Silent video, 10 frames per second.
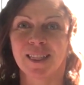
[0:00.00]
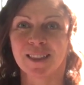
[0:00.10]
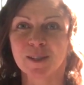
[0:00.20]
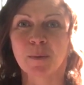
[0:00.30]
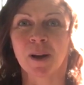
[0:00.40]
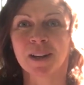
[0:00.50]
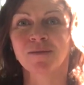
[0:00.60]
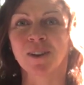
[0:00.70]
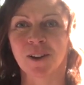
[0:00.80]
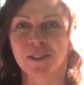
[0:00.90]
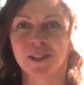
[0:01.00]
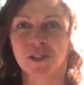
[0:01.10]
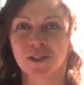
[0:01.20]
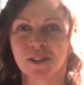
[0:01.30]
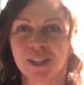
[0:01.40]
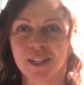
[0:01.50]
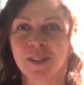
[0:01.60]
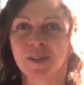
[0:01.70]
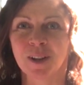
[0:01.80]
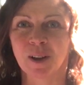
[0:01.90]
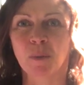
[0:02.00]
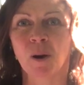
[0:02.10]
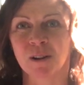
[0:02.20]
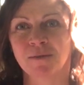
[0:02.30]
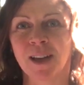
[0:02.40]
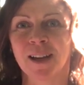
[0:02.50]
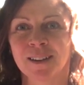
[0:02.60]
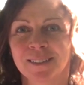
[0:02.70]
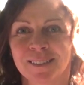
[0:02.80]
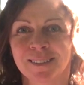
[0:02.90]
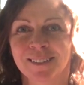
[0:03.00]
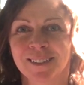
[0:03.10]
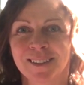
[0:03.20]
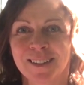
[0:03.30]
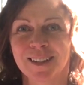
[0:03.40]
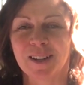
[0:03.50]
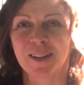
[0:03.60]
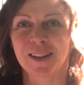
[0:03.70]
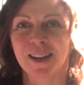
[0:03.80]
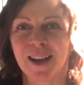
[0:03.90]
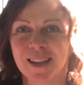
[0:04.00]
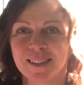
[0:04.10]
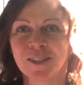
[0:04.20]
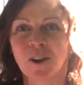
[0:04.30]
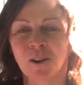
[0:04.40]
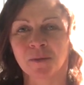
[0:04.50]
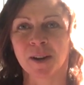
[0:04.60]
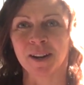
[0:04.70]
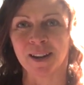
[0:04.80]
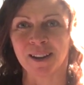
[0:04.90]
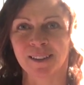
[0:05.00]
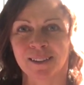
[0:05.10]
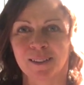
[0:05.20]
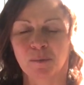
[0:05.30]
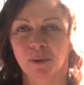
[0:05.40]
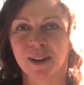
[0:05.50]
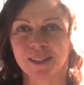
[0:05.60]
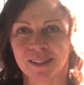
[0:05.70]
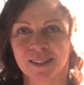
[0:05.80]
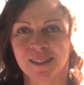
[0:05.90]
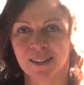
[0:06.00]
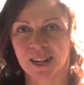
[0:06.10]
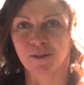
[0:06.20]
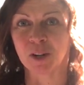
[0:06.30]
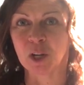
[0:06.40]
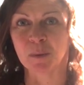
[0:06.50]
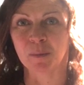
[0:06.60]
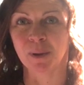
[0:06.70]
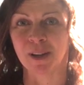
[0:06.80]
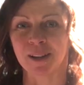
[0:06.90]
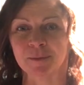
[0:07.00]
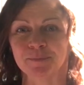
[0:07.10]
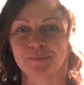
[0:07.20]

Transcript: This body of knowledge is a part of that, as it's already present in every human being.